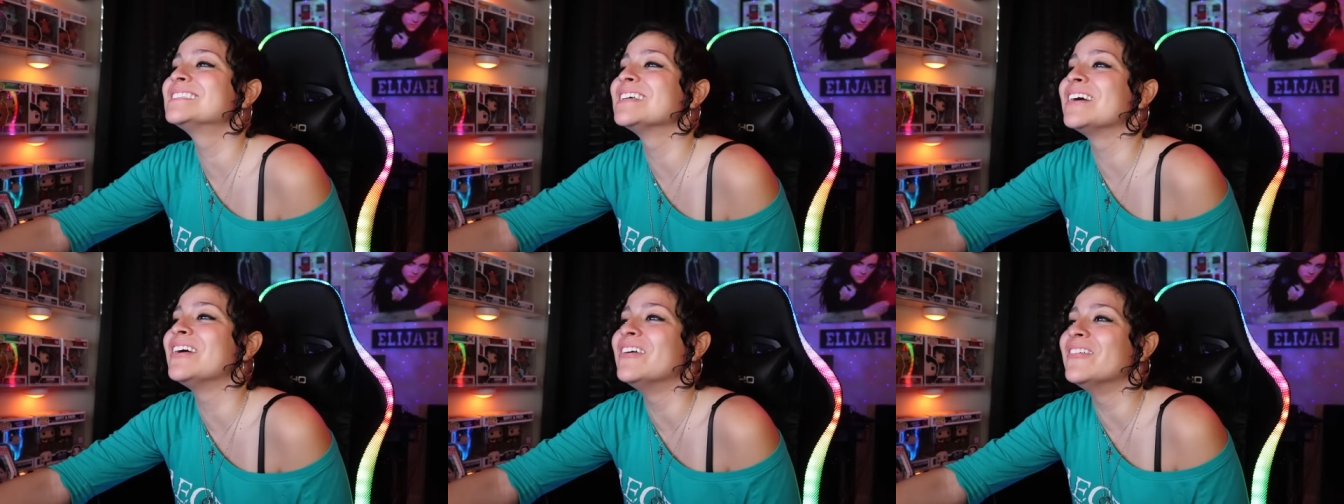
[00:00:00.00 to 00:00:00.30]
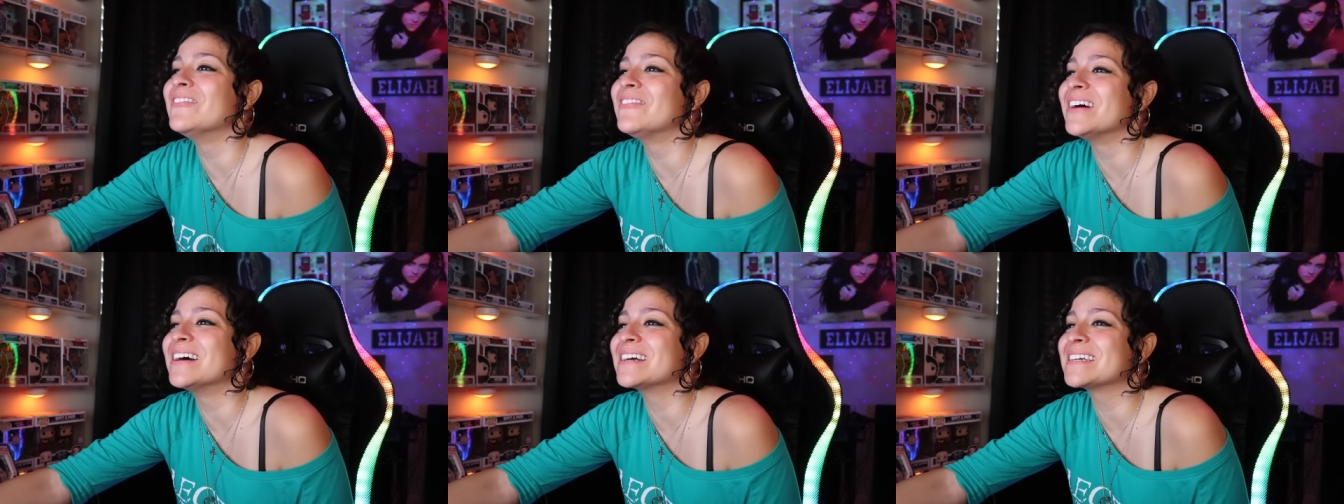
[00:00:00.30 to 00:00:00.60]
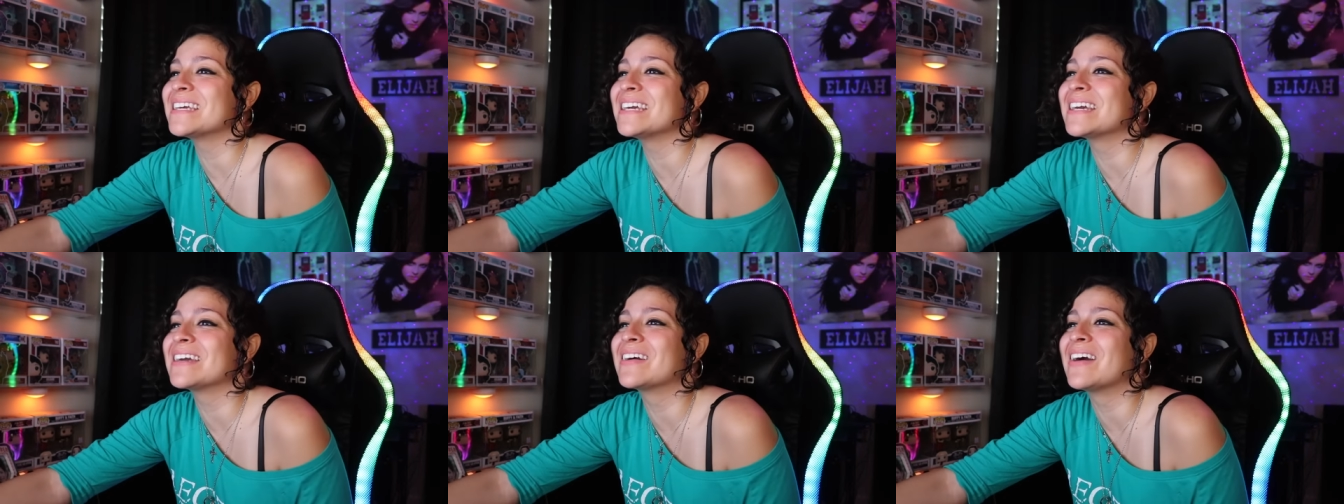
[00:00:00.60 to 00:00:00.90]
so
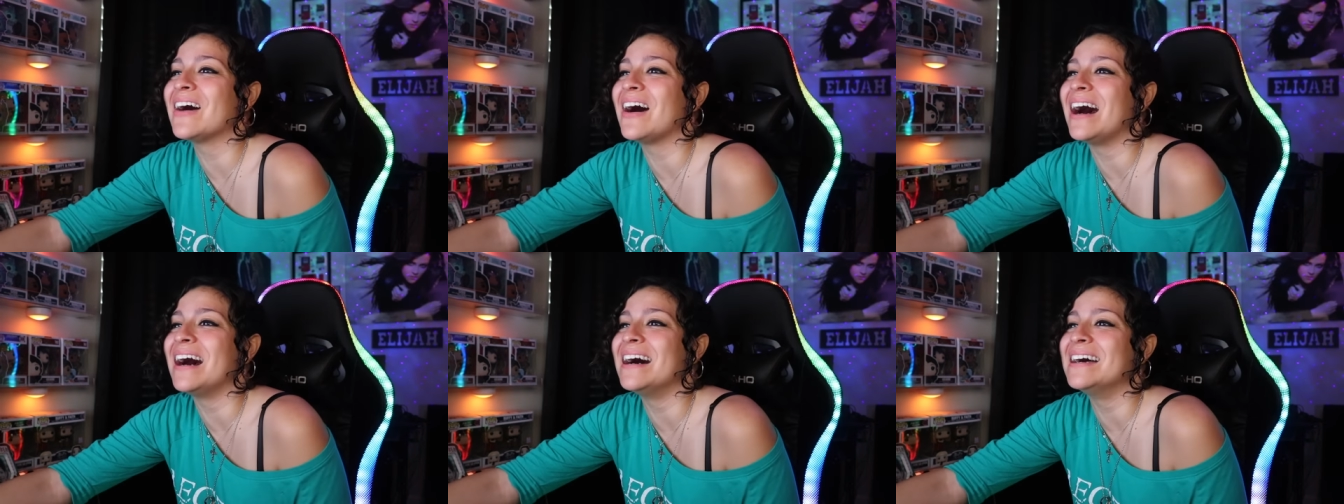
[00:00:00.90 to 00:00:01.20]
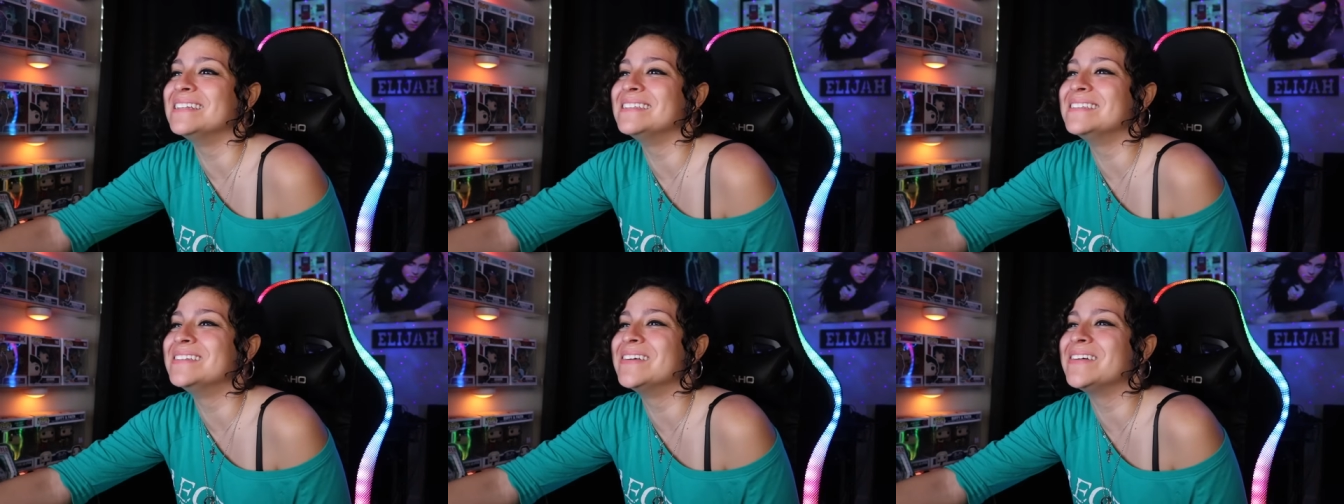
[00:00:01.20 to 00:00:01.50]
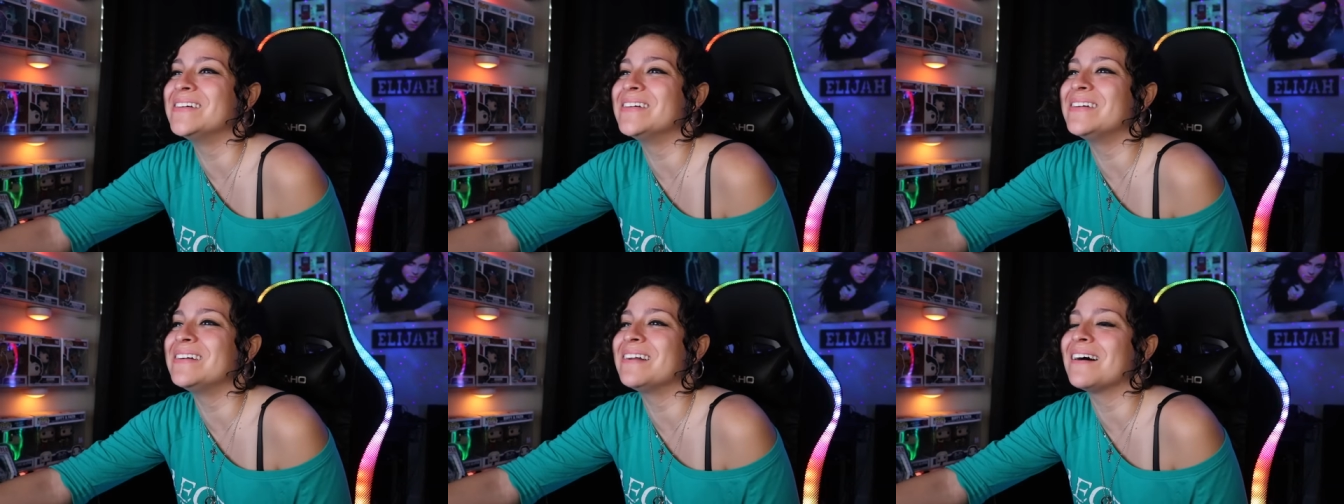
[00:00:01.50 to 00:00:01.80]
fucking gone,
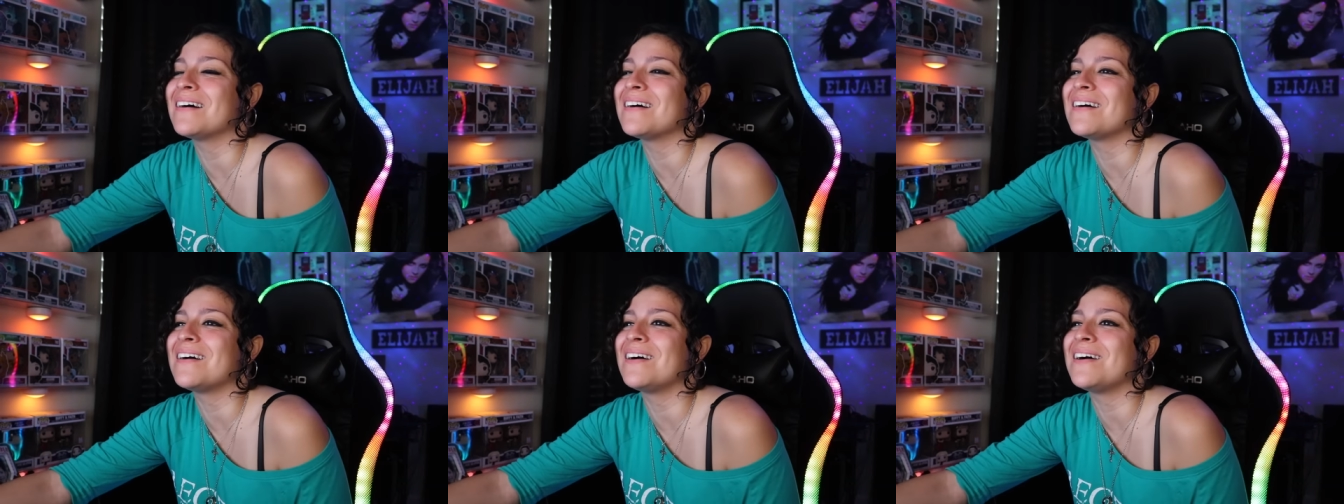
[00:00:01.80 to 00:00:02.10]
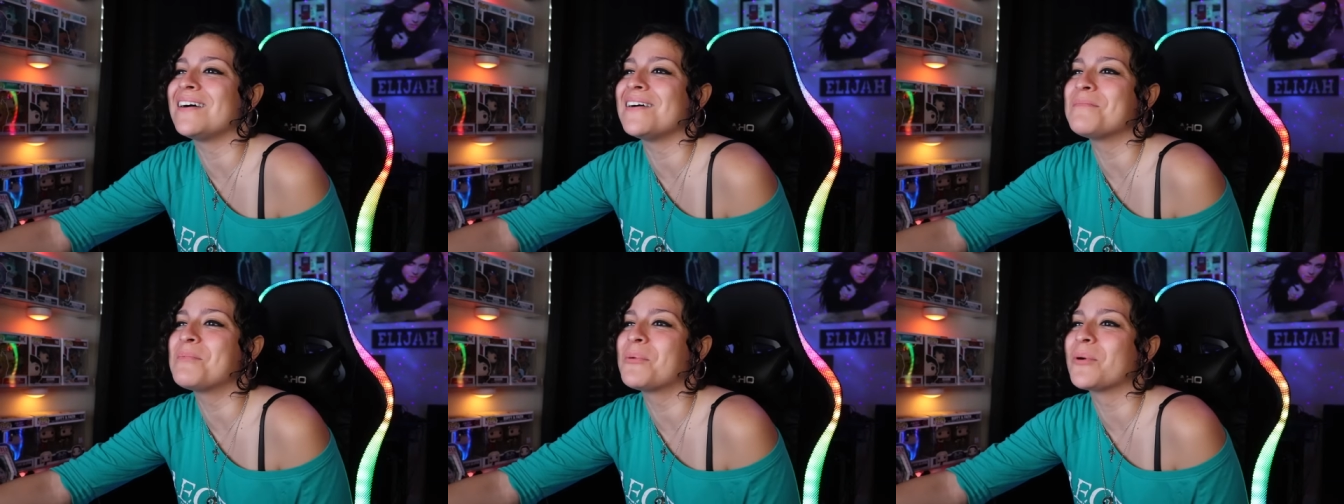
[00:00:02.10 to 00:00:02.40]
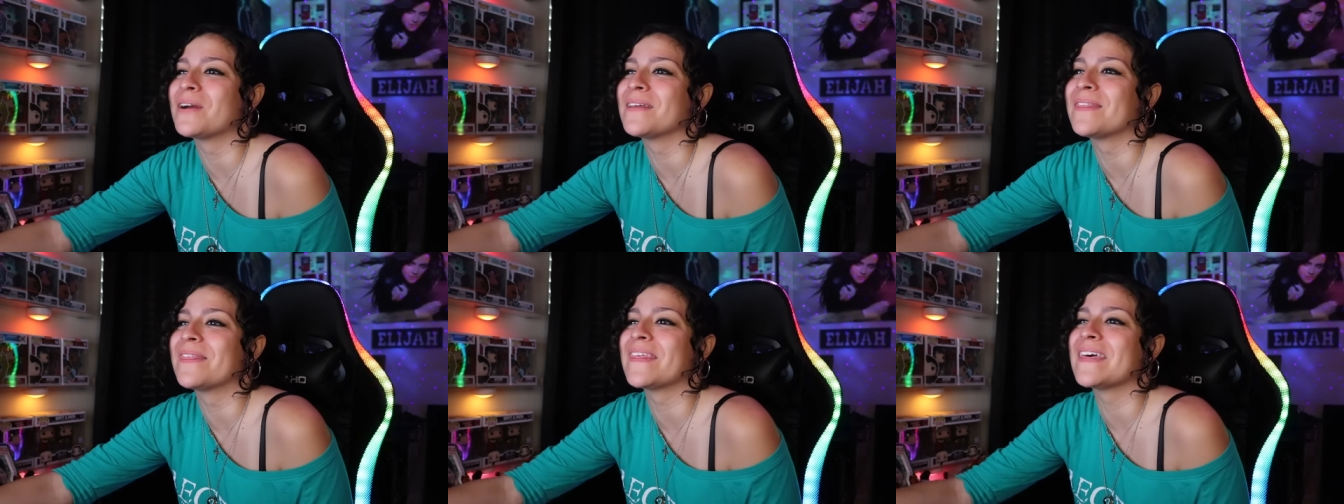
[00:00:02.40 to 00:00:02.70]
dude. Oh,
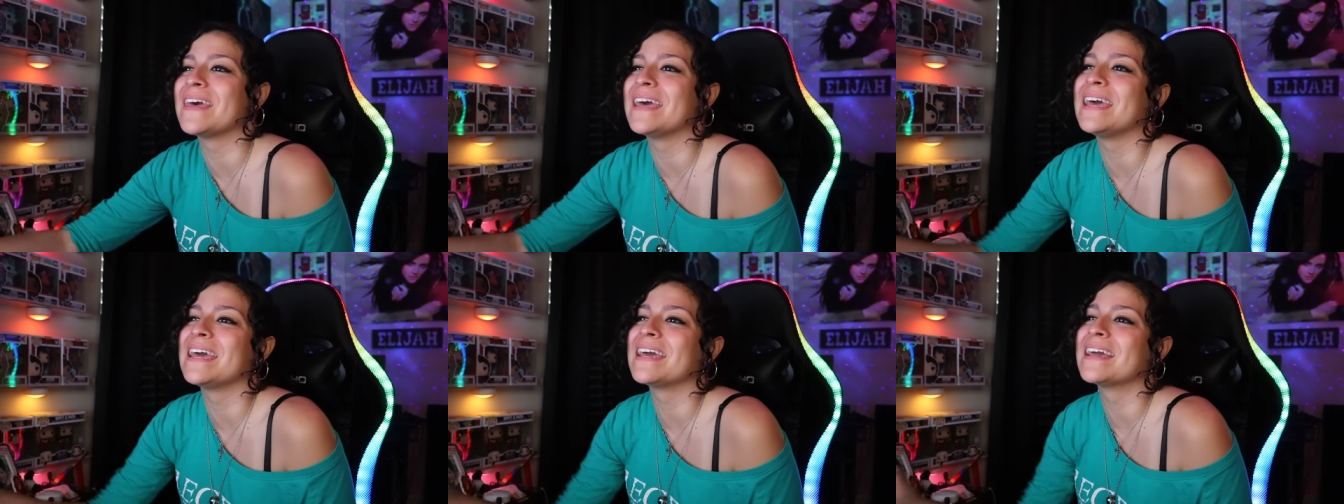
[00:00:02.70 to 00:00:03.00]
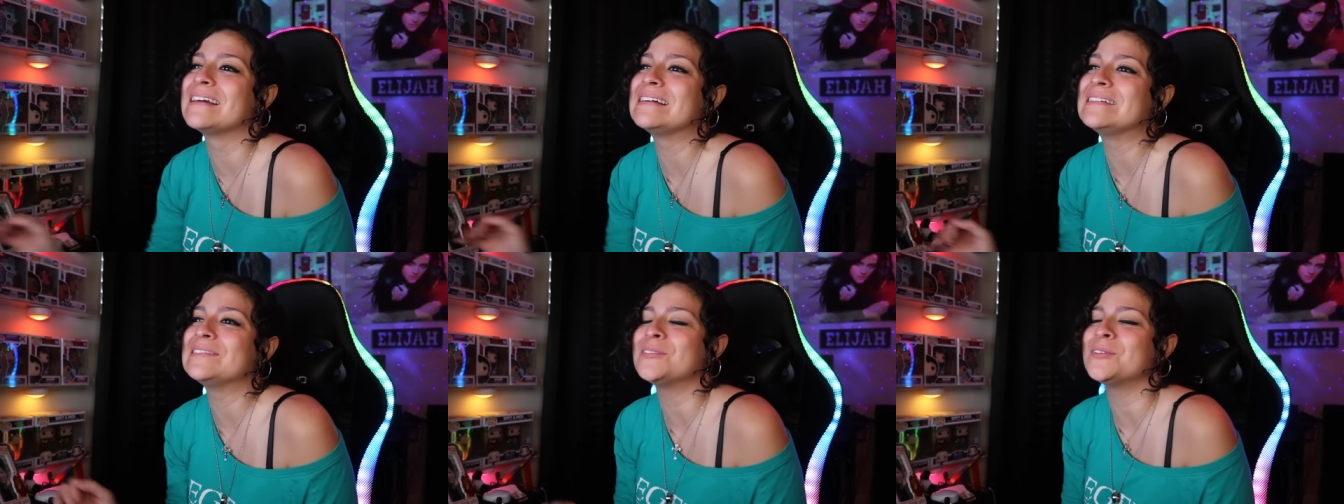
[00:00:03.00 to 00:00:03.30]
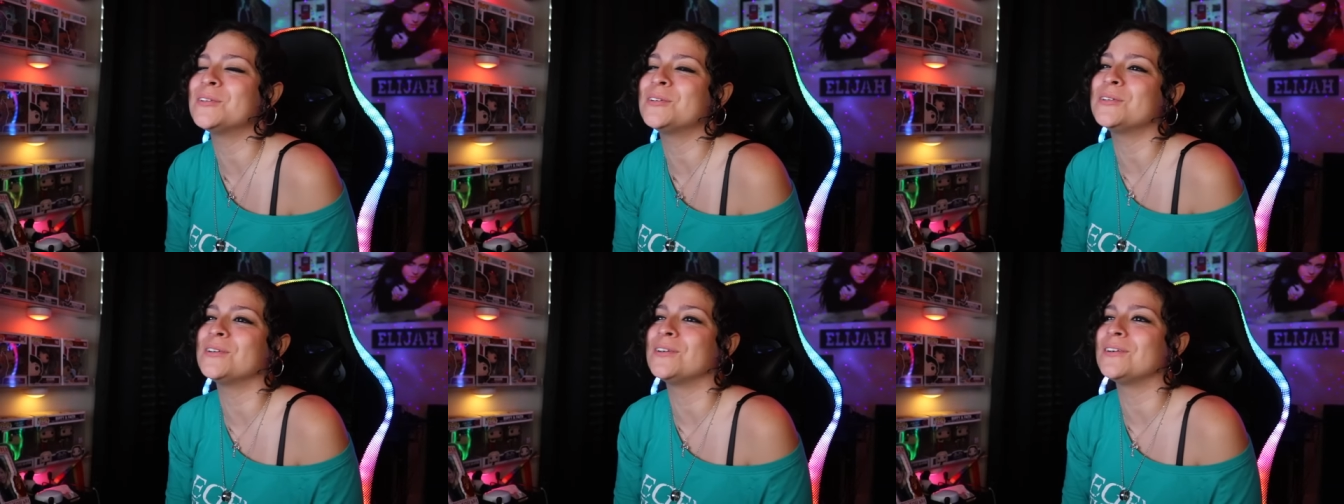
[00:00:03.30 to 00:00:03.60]
poor thing.
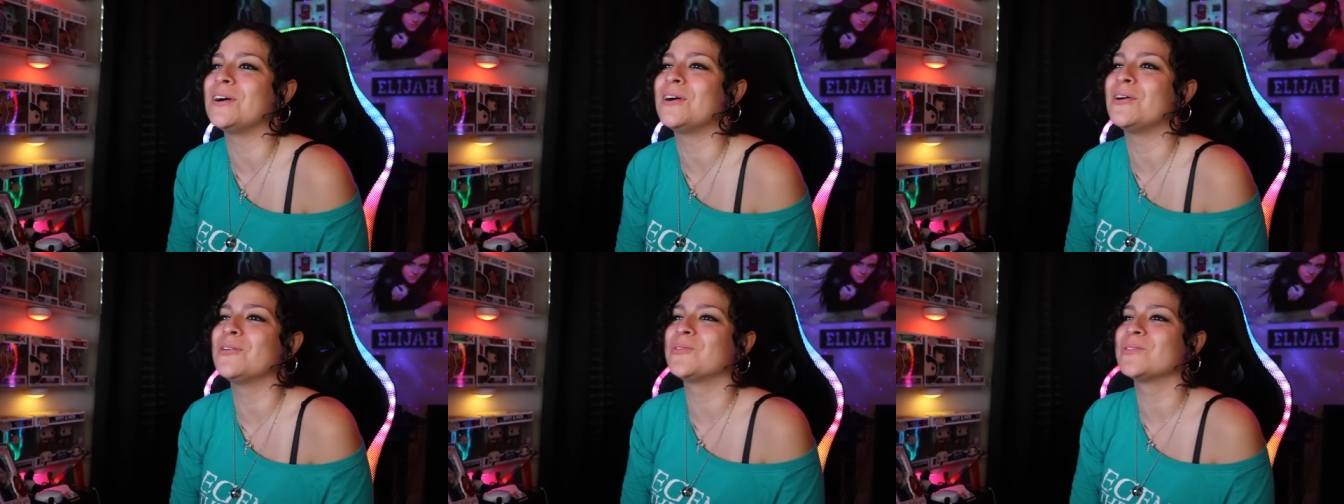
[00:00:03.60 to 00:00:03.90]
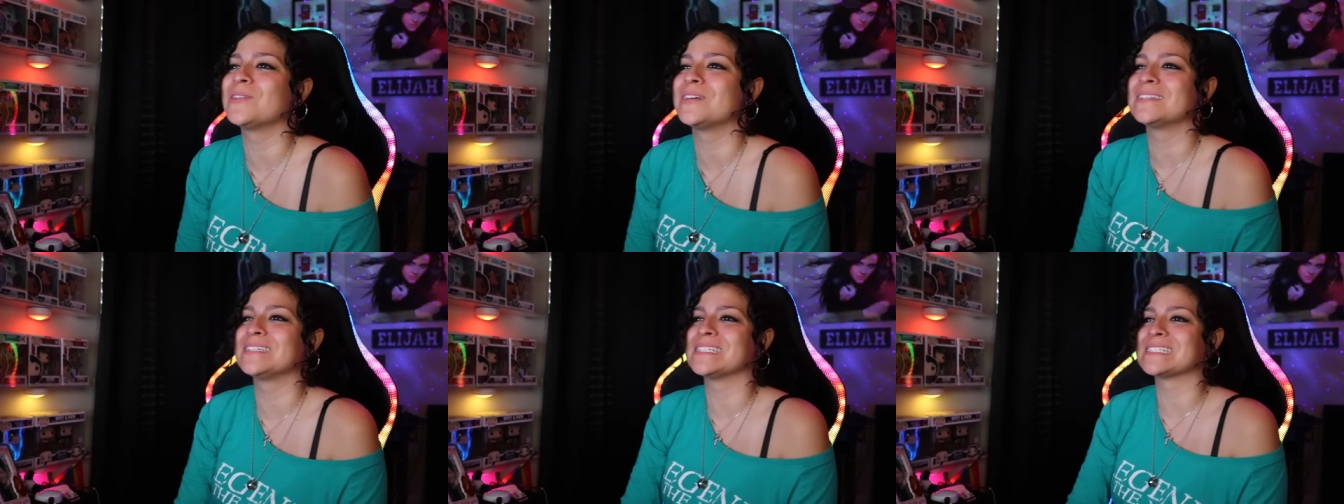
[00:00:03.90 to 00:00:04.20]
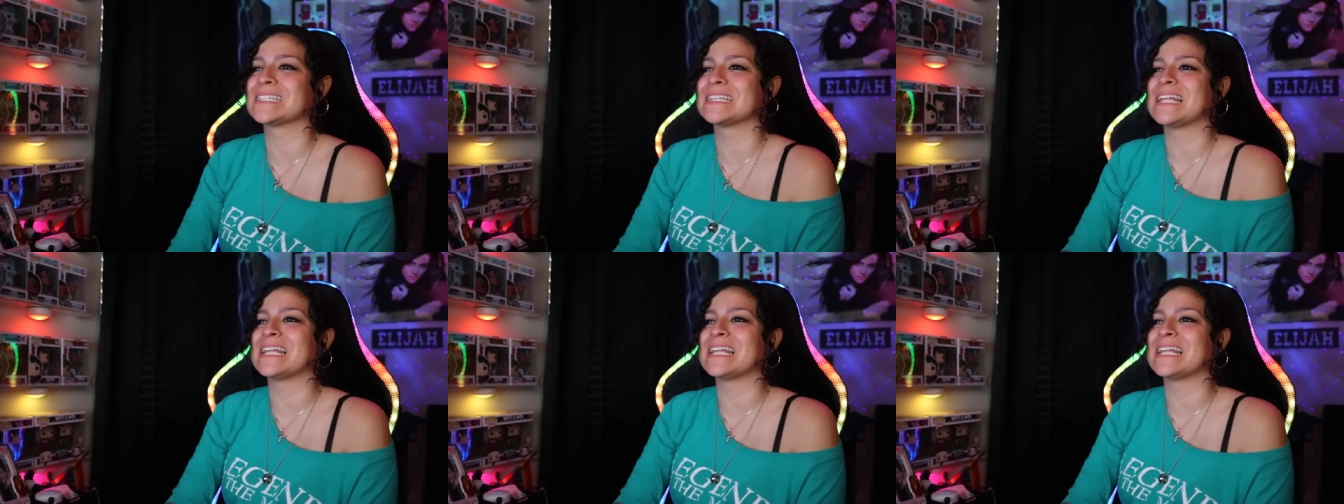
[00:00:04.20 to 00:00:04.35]
Oh, hopefully it doesn't